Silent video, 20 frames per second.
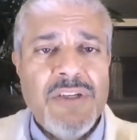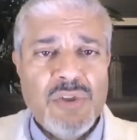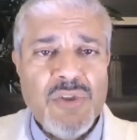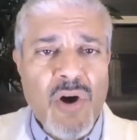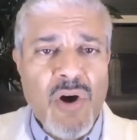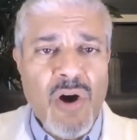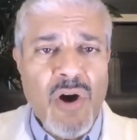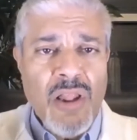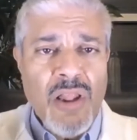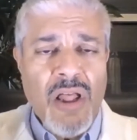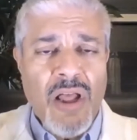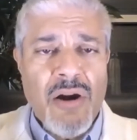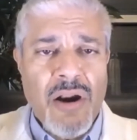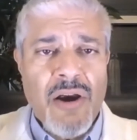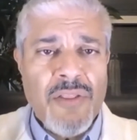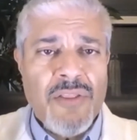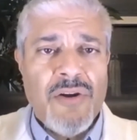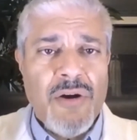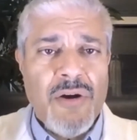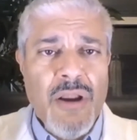to all our
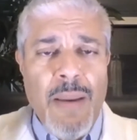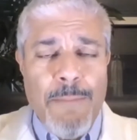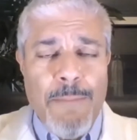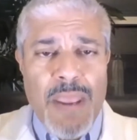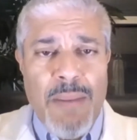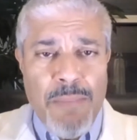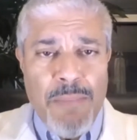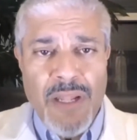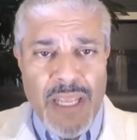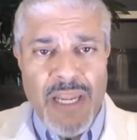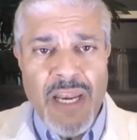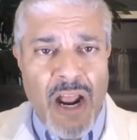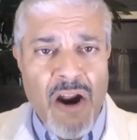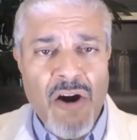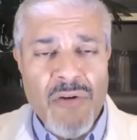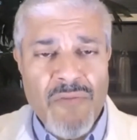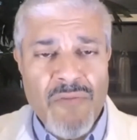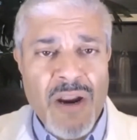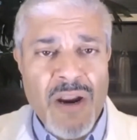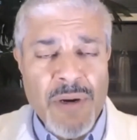other people in our
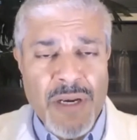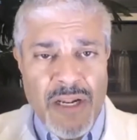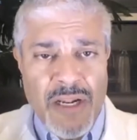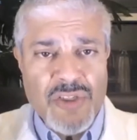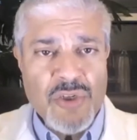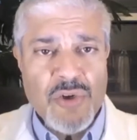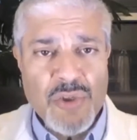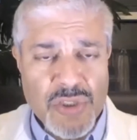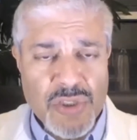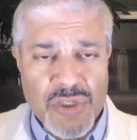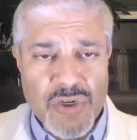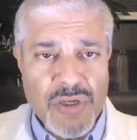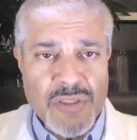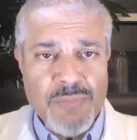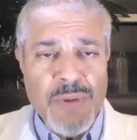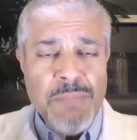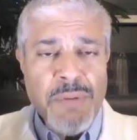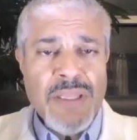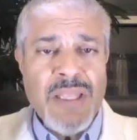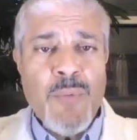environment, in our social circles,
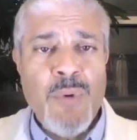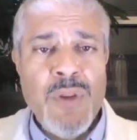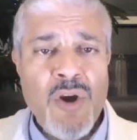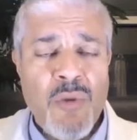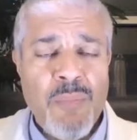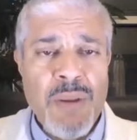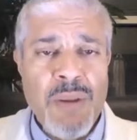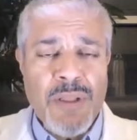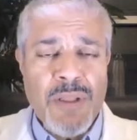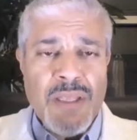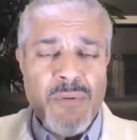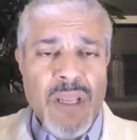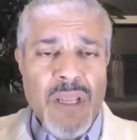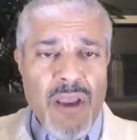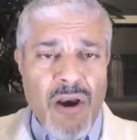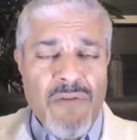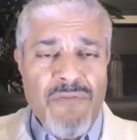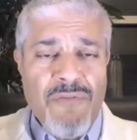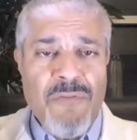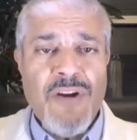people that we know, people that
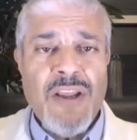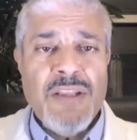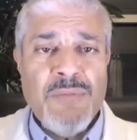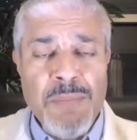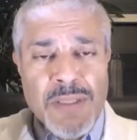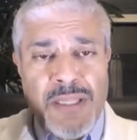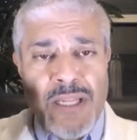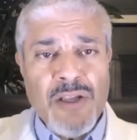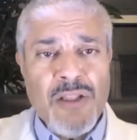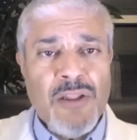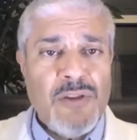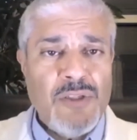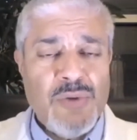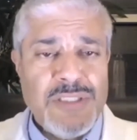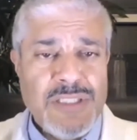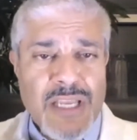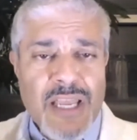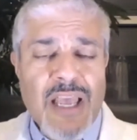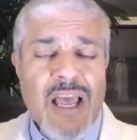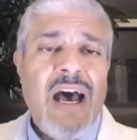are friends, people that are close to us.